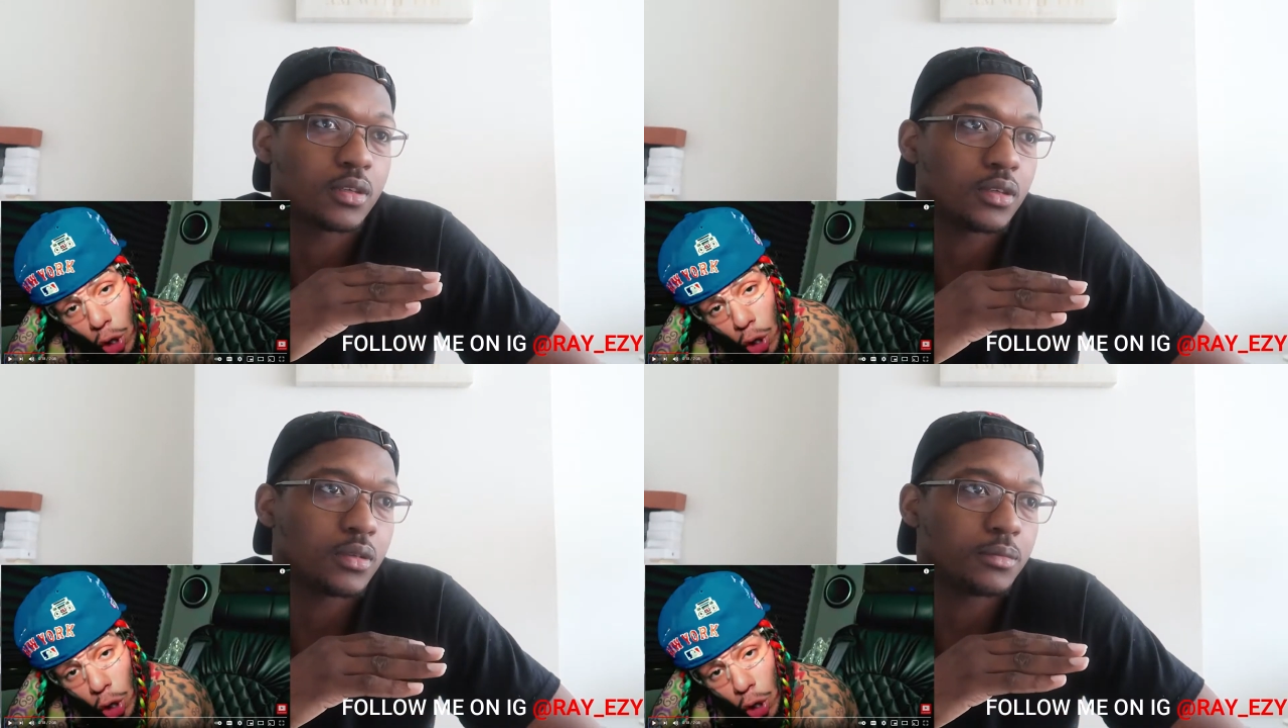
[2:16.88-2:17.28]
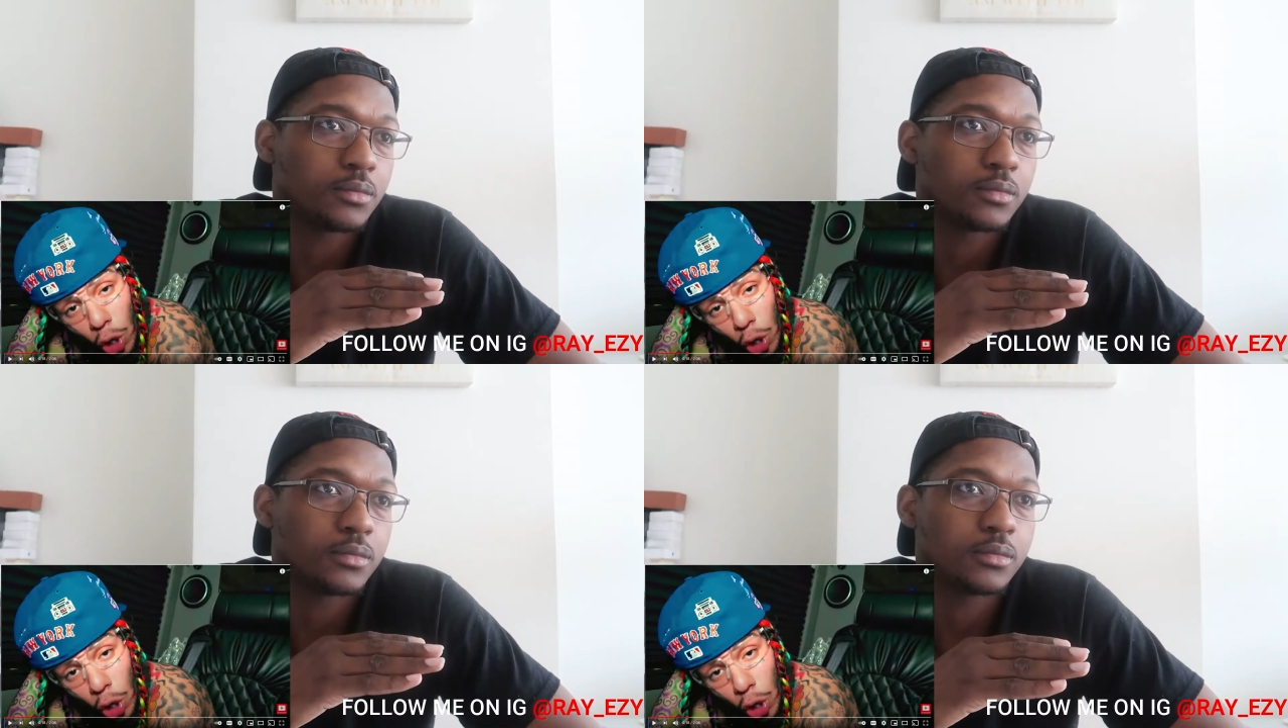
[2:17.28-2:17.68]
Um,
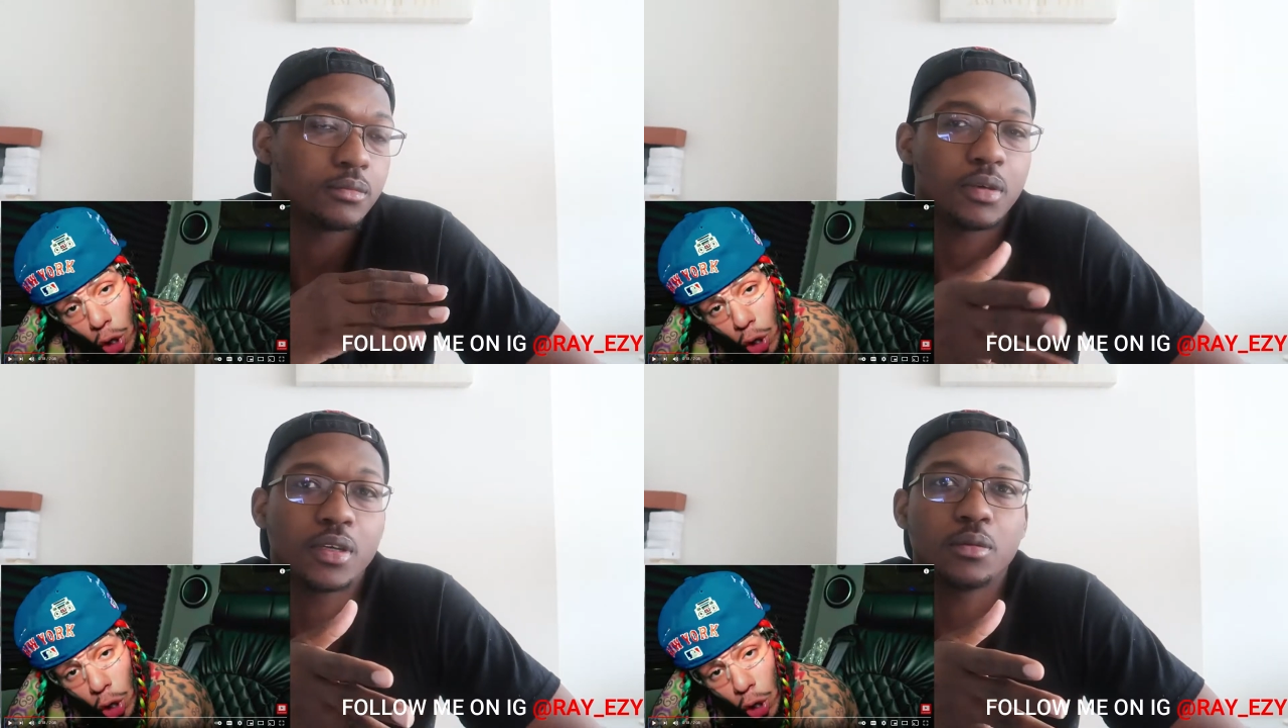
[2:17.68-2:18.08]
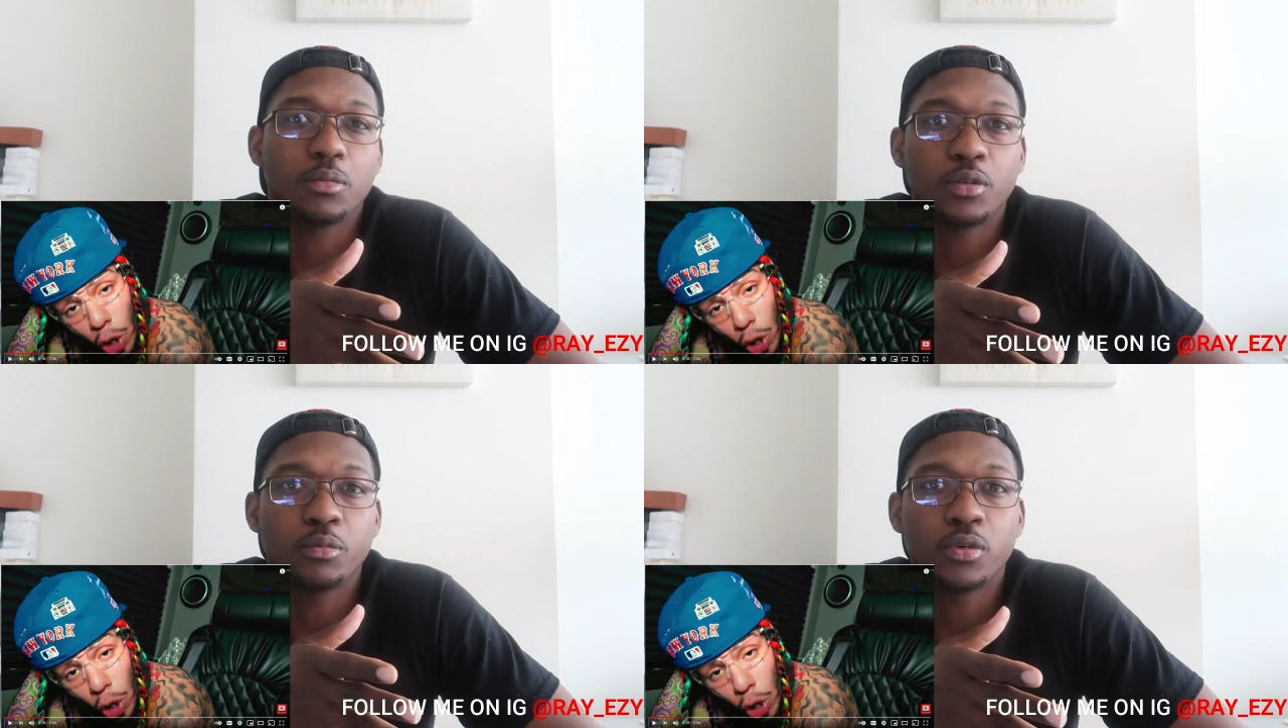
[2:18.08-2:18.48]
making the
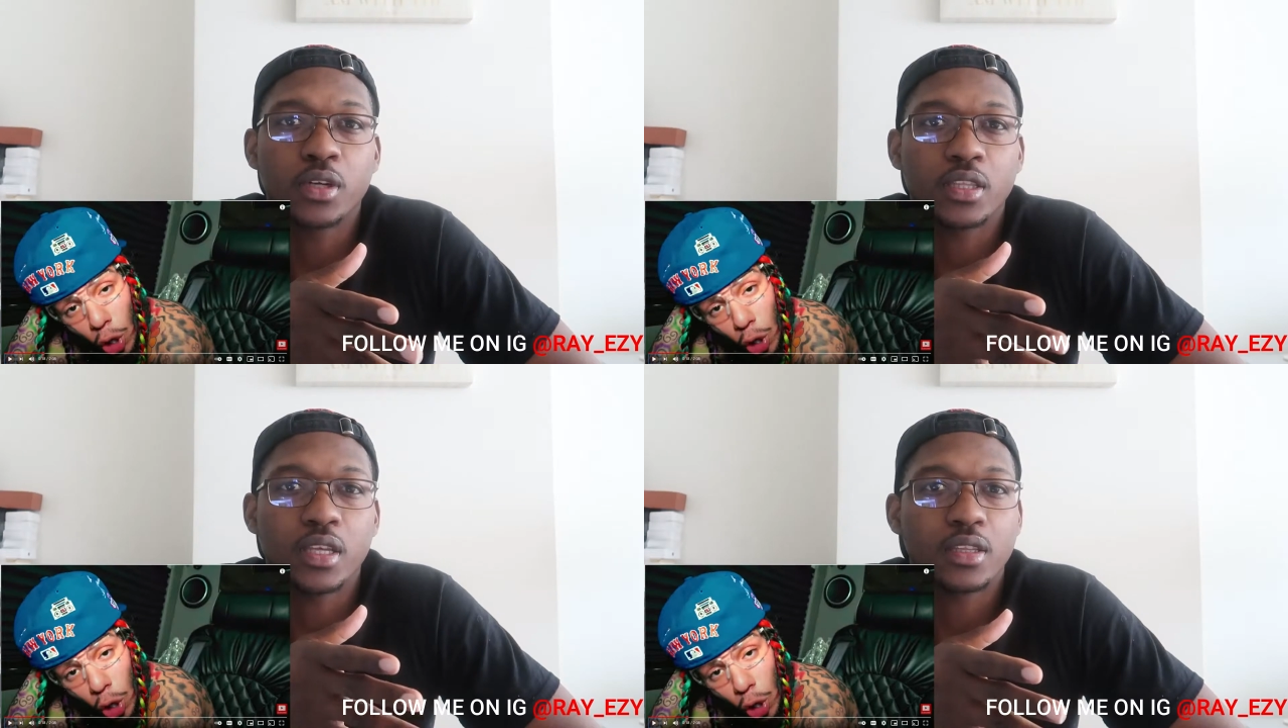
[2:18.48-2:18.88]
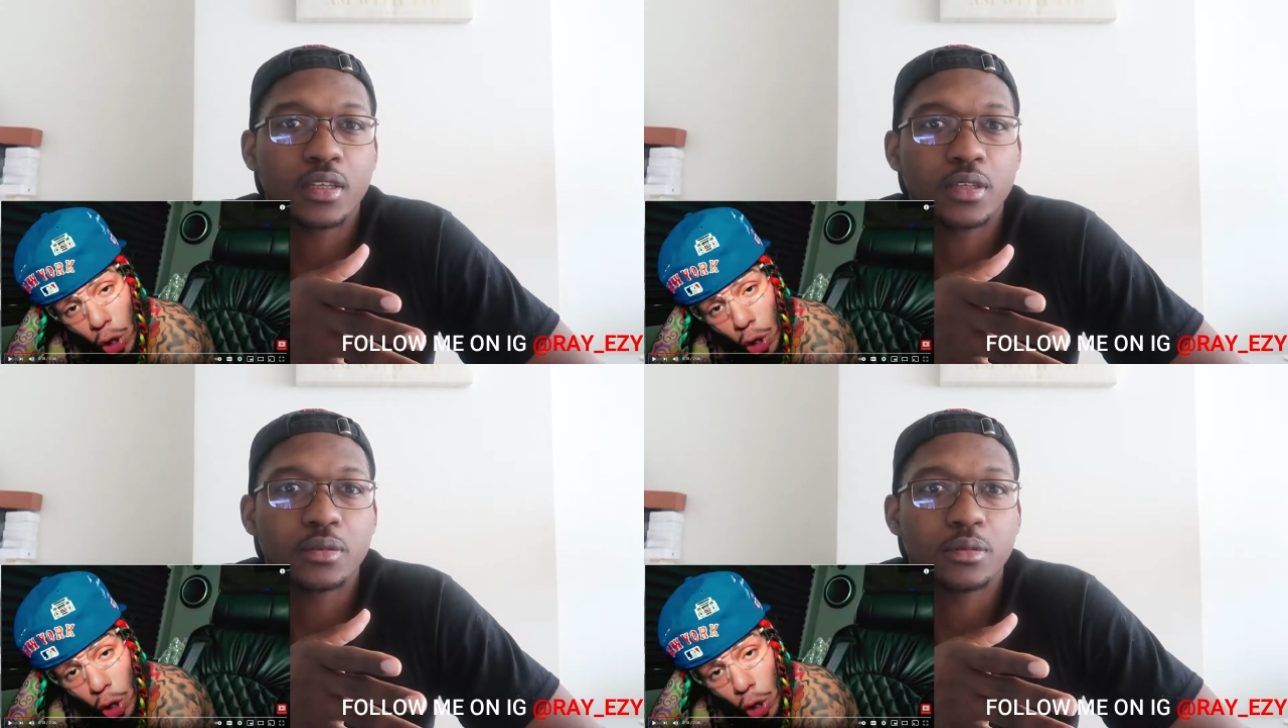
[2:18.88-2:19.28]
billboard, I, th I,
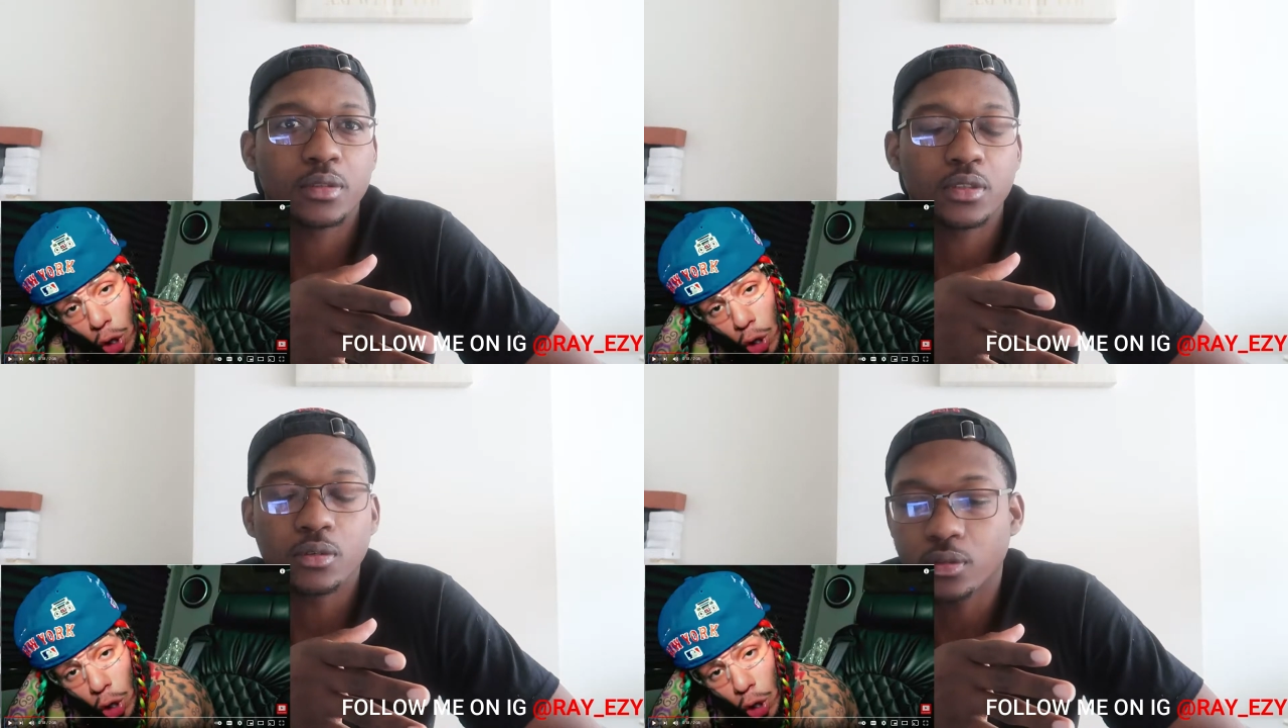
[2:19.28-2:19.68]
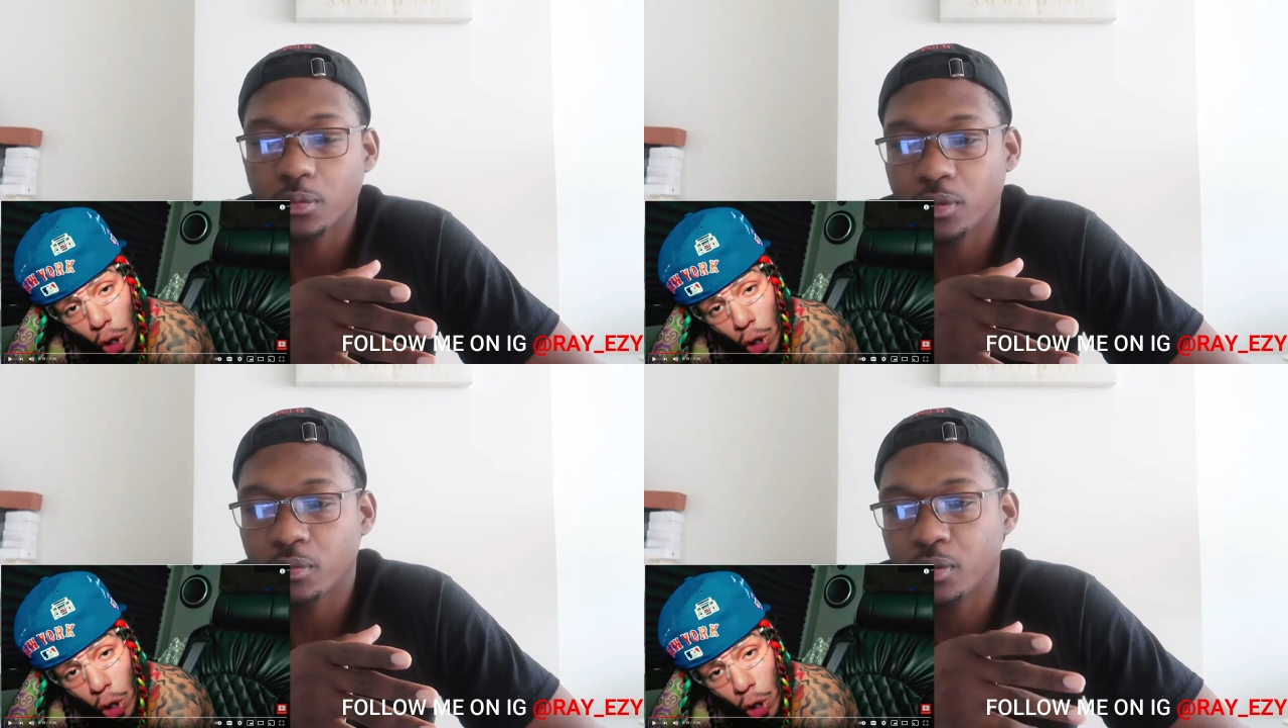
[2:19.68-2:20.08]
think that's what it was, going on
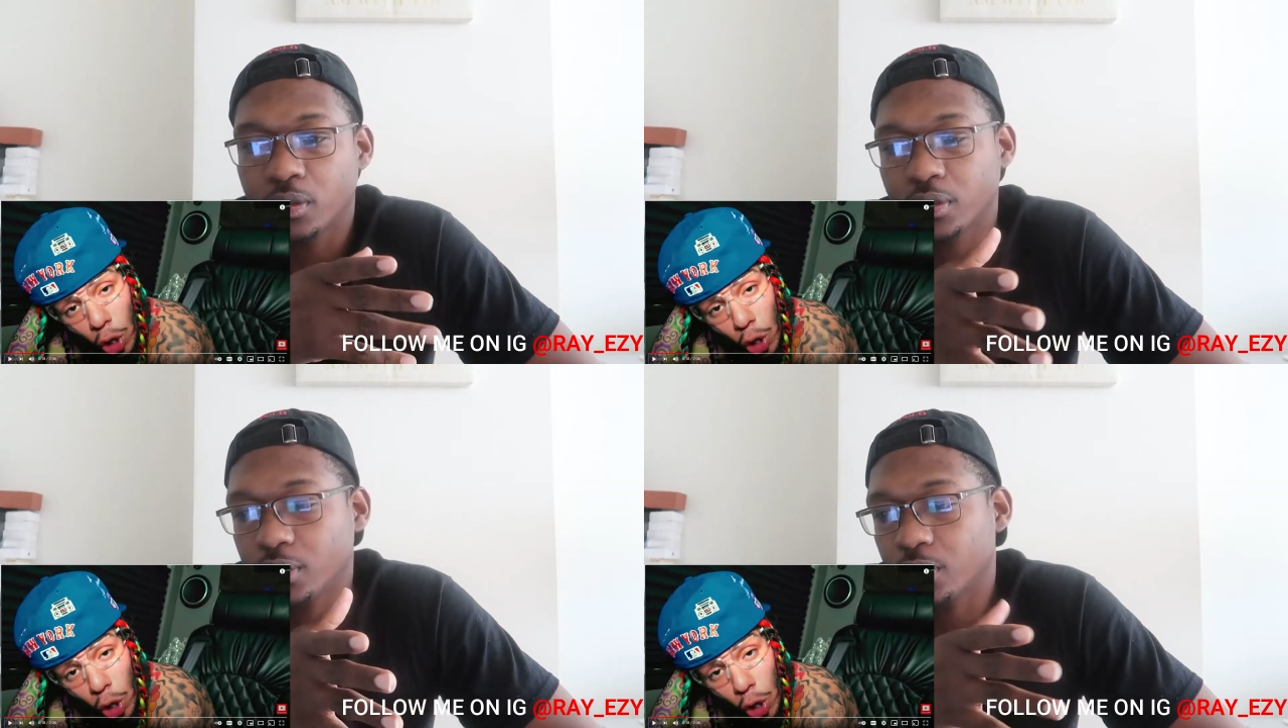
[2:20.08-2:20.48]
the billboard.